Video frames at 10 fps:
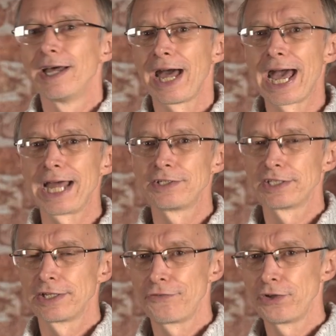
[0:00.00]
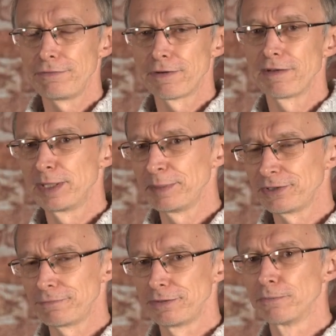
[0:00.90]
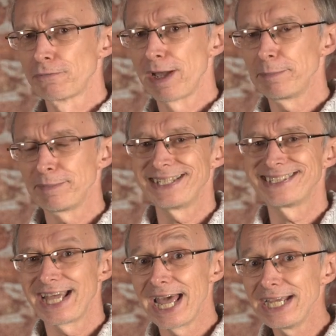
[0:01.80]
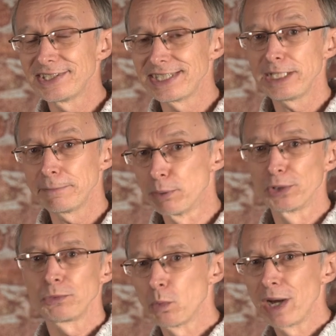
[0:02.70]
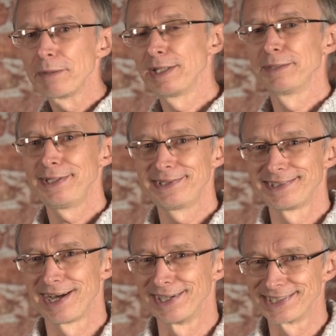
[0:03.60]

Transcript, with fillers: and 35mm film frame is 18.1mm high.